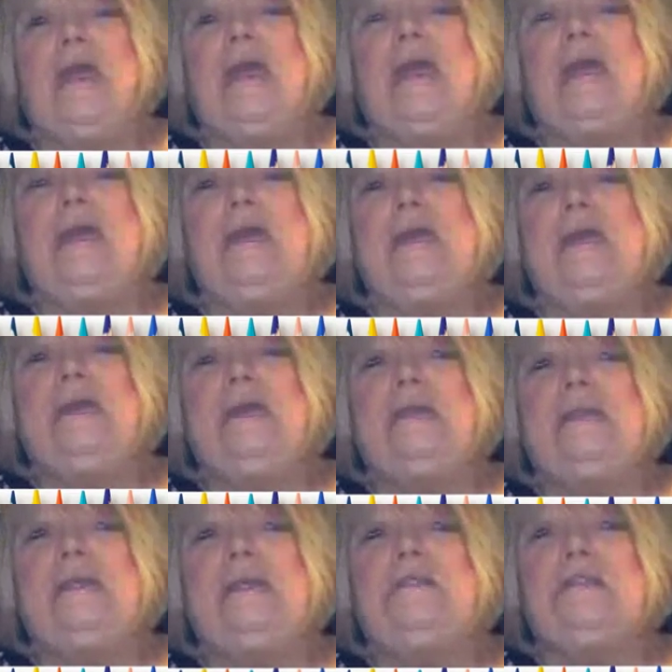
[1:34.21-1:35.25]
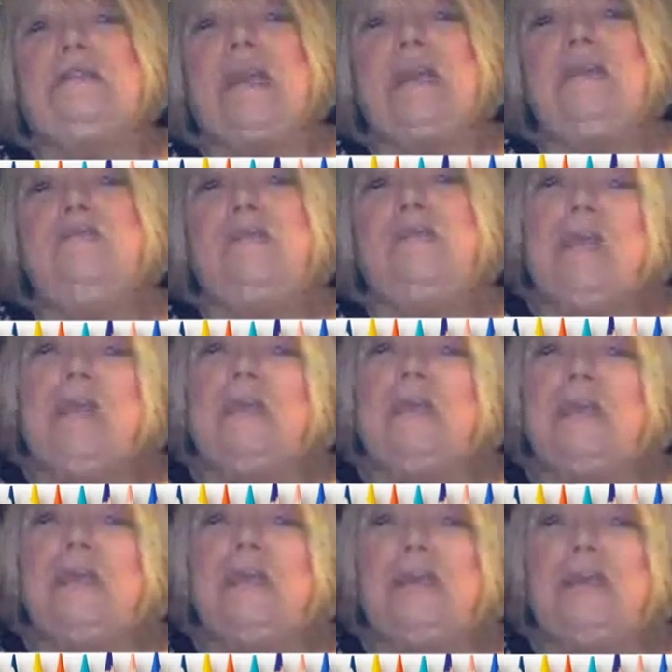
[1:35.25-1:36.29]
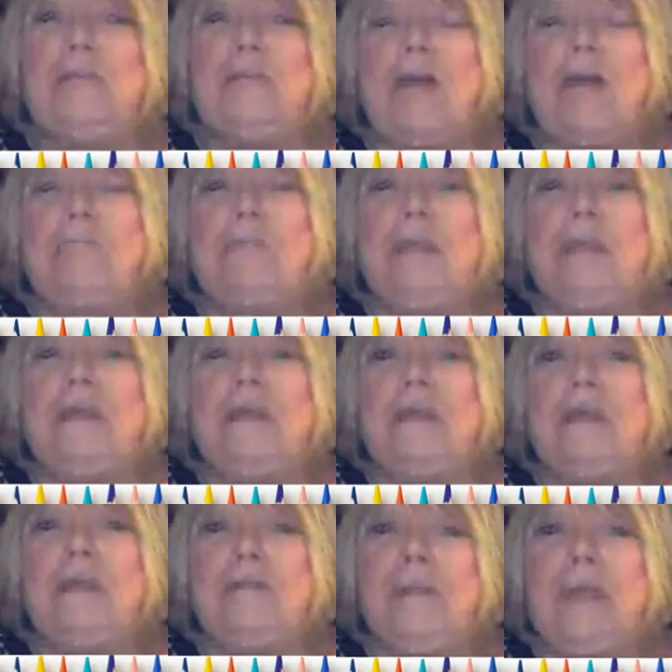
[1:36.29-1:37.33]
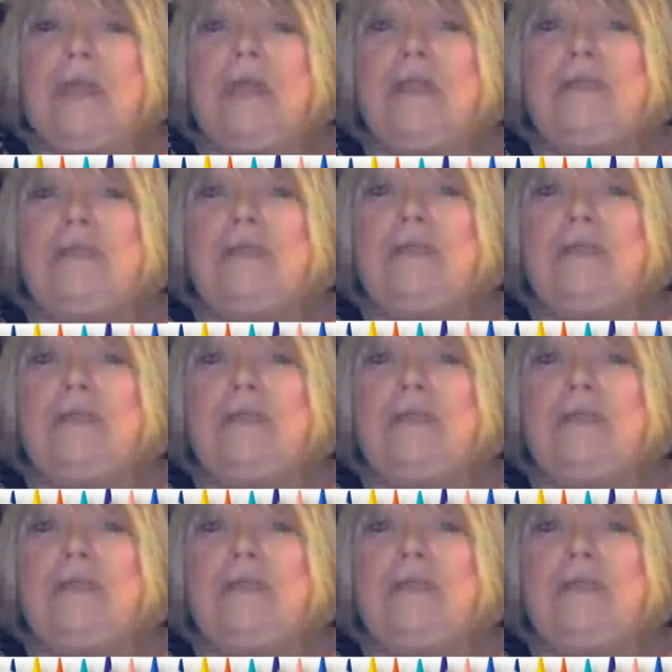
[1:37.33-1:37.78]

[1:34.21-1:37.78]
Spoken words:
it's kind of like an about me page.